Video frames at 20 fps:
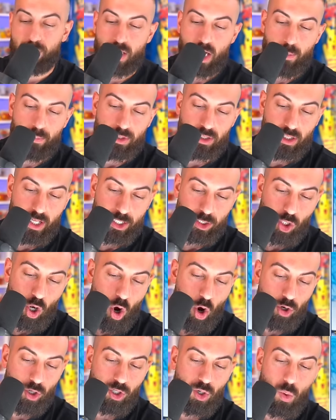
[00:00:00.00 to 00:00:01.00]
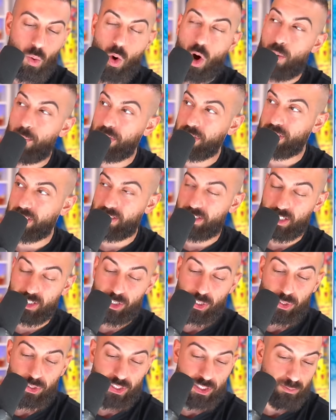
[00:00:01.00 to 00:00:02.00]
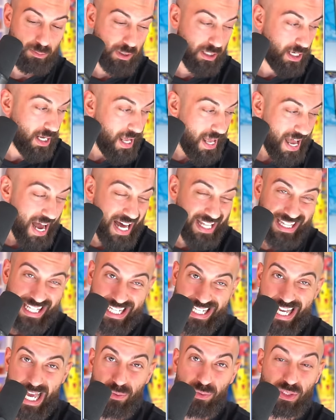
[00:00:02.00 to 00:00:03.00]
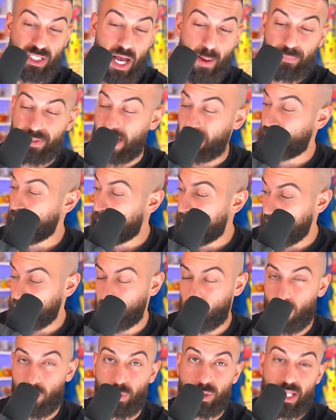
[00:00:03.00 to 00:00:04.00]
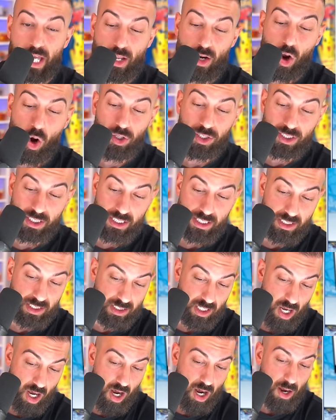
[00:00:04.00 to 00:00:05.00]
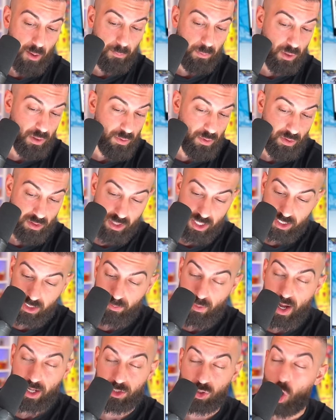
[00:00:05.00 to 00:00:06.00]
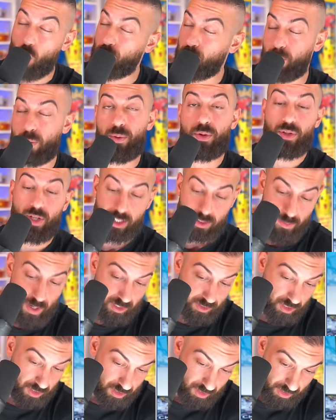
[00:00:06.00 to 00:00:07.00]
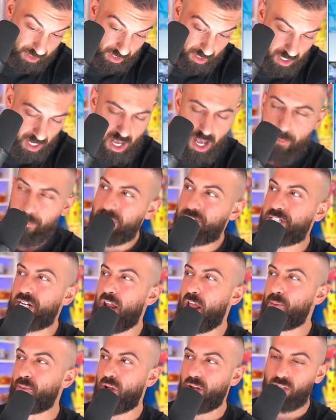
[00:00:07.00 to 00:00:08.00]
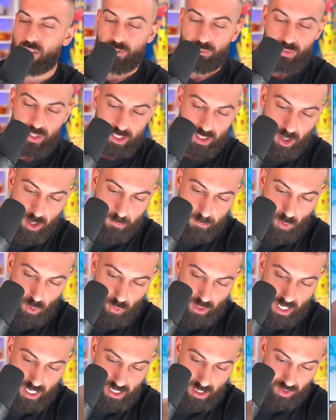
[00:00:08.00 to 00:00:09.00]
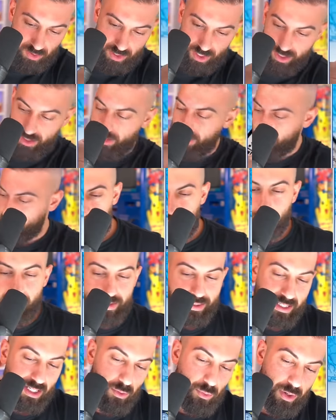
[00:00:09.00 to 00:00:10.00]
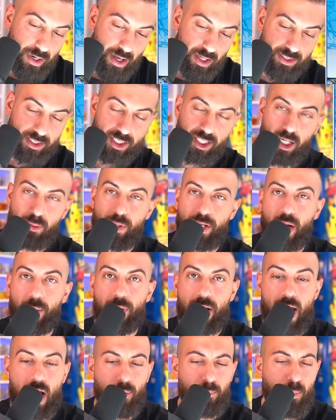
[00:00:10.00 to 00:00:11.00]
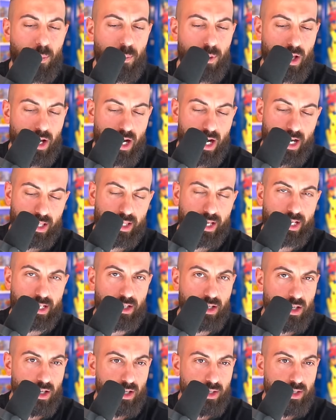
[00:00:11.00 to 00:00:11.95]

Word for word: to be coming to, like, Target or Walmart that's exclusive. But I think GameStop got the best one with that Arceus Premium Collection box. Ultra Premium Collection box, I should say. Machamp regular V-card pull. We got another hit. Trying to think of what else is going to be coming out, like,